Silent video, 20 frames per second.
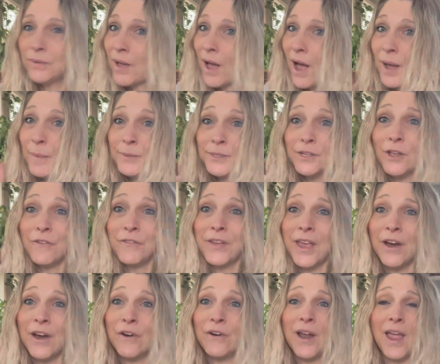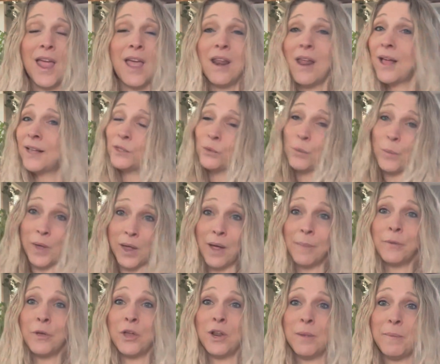I'm self-care and that's the way
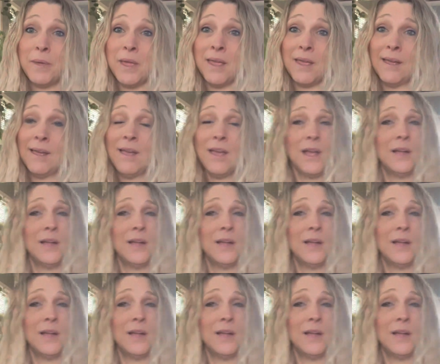I'm gonna be.